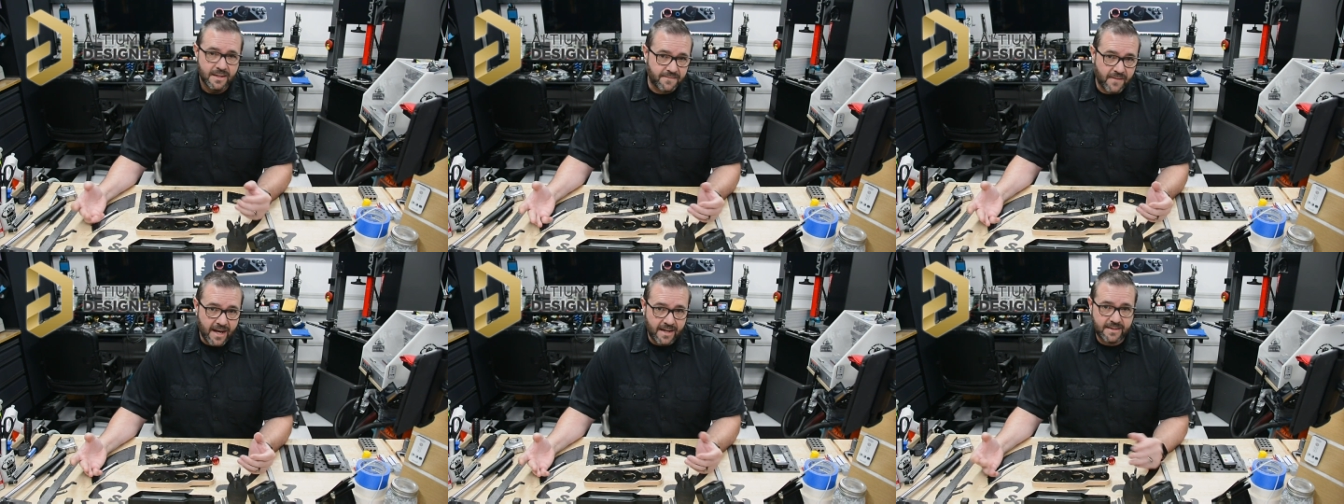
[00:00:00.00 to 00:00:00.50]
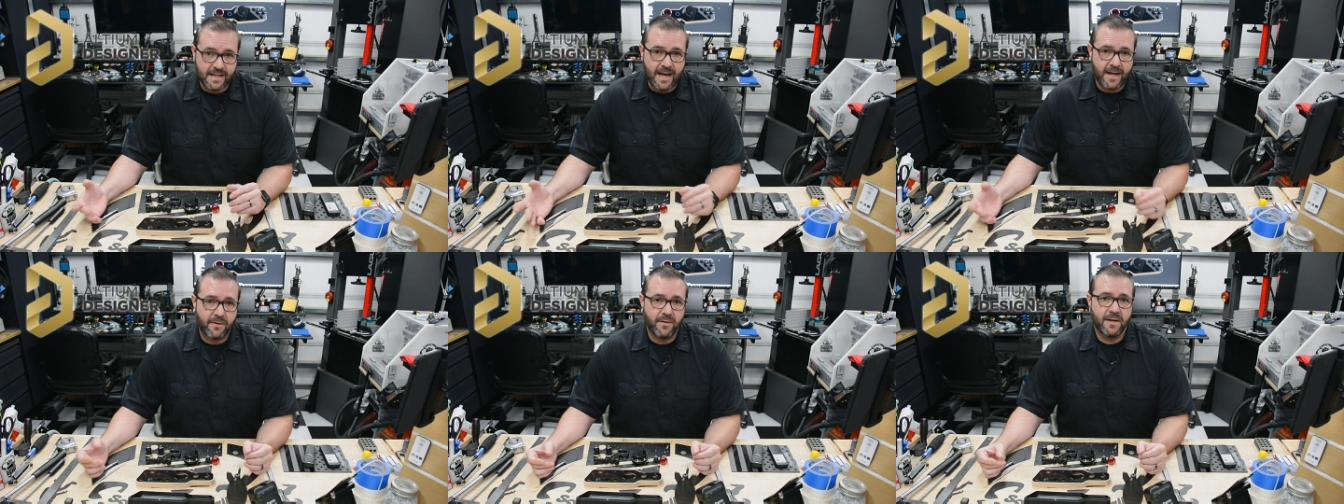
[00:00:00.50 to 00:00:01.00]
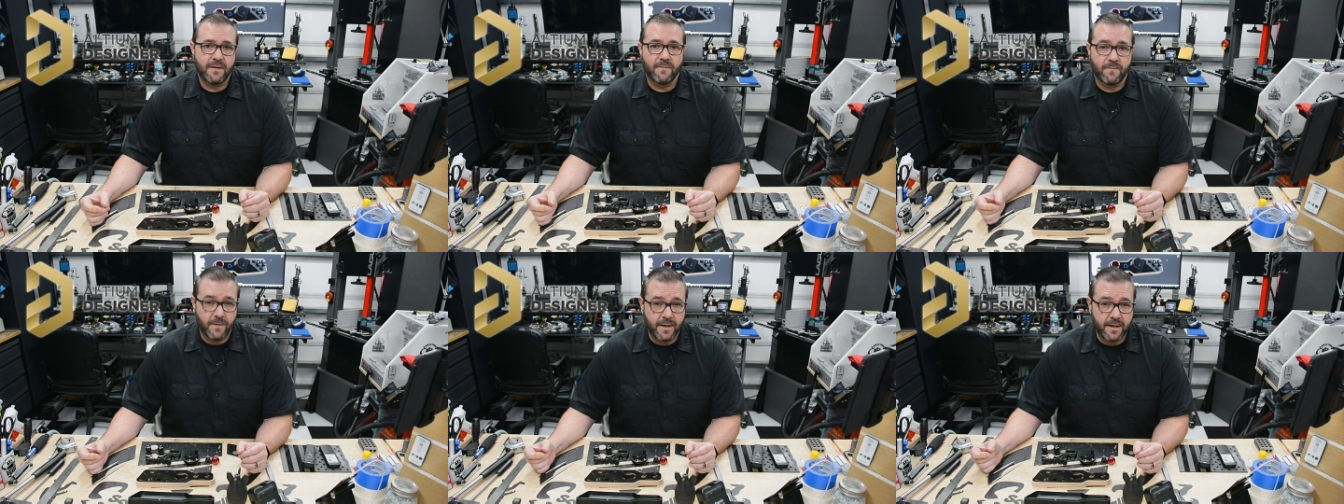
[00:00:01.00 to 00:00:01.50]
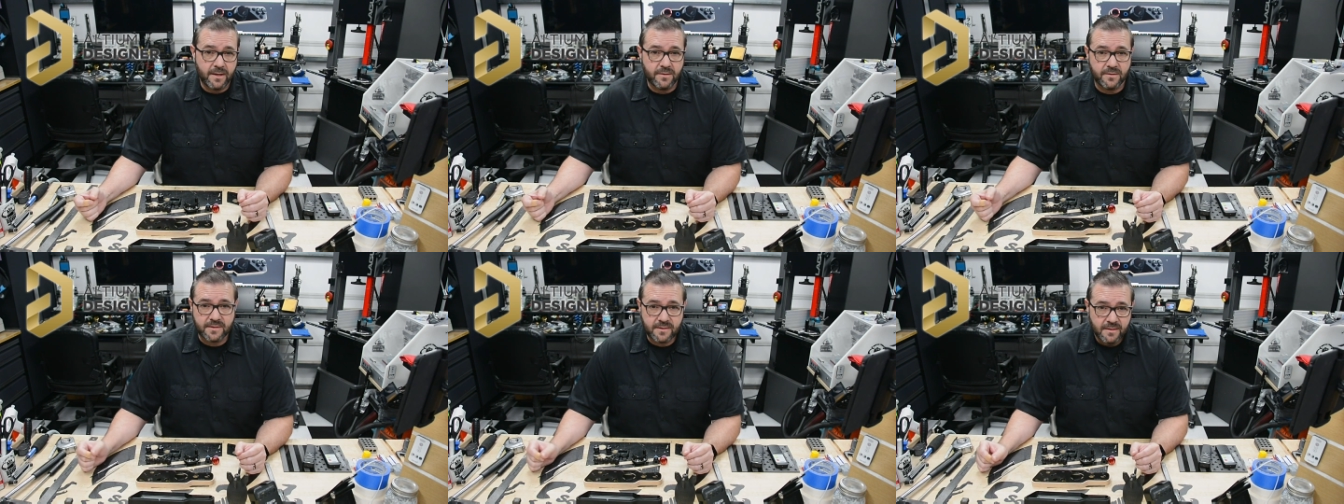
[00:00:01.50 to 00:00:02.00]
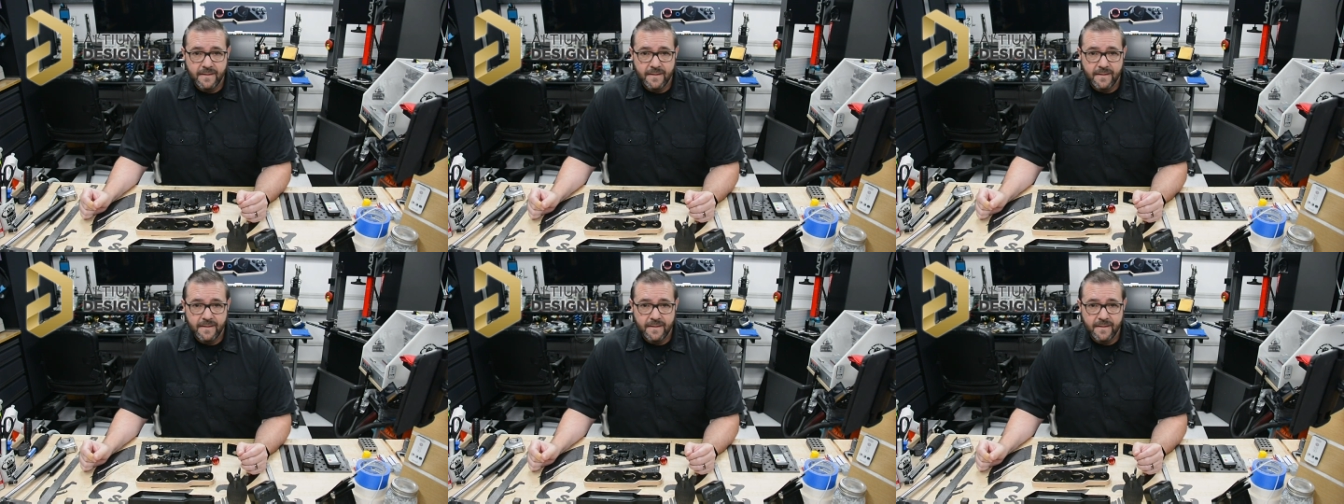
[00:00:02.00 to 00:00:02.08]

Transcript: It's fast, accurate, and fun to use.